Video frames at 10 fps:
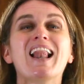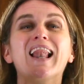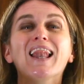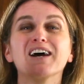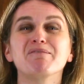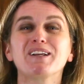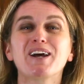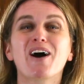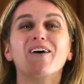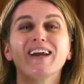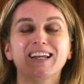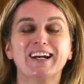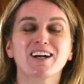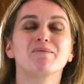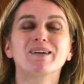Let me know in the
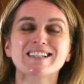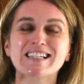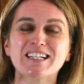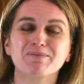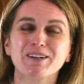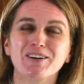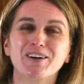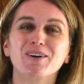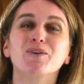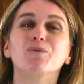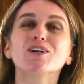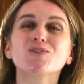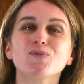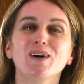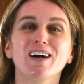comments here below
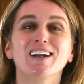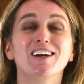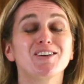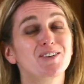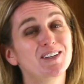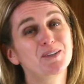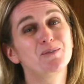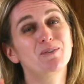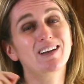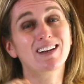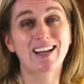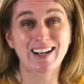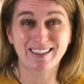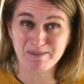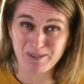which one your little one
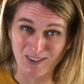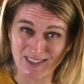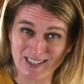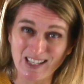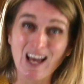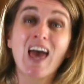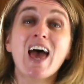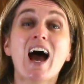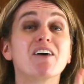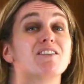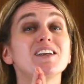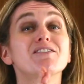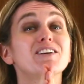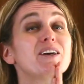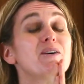liked the most. I
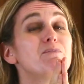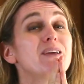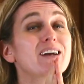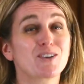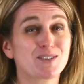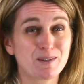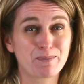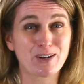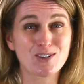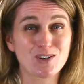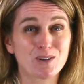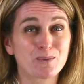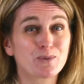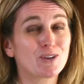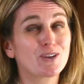really hope that
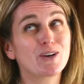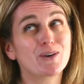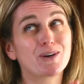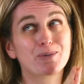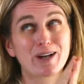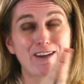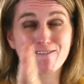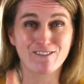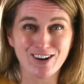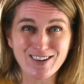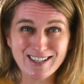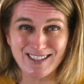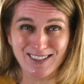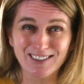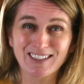constipation will go away very
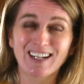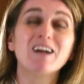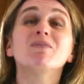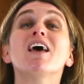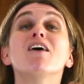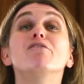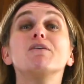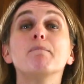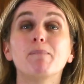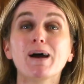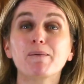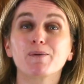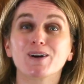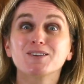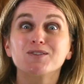soon.
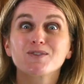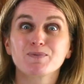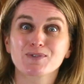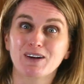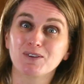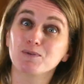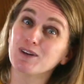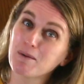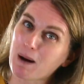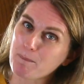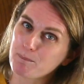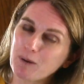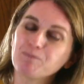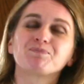Remember to subscribe to BuonaPappa